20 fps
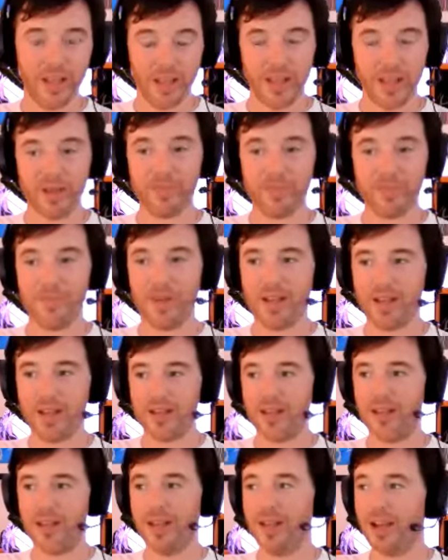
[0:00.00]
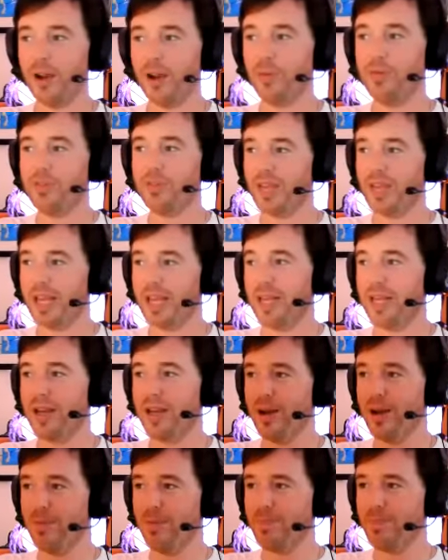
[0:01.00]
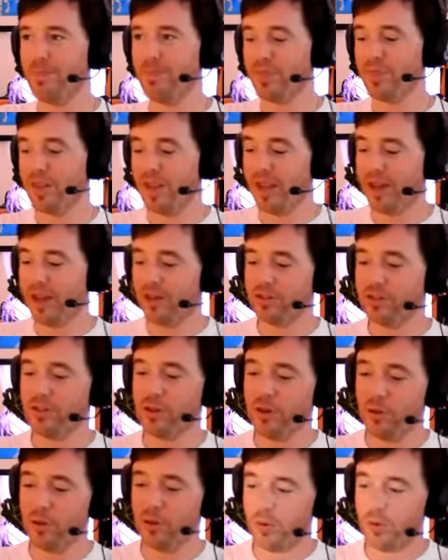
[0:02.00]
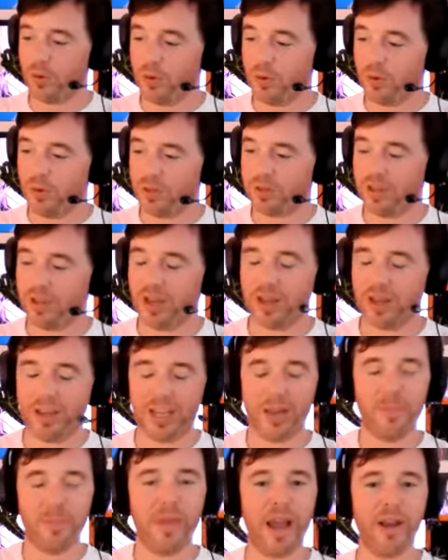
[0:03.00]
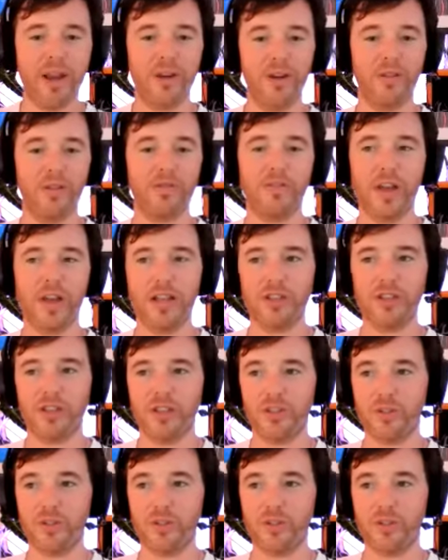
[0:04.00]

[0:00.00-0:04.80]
Yep, it helps, and I also was like a minor in French,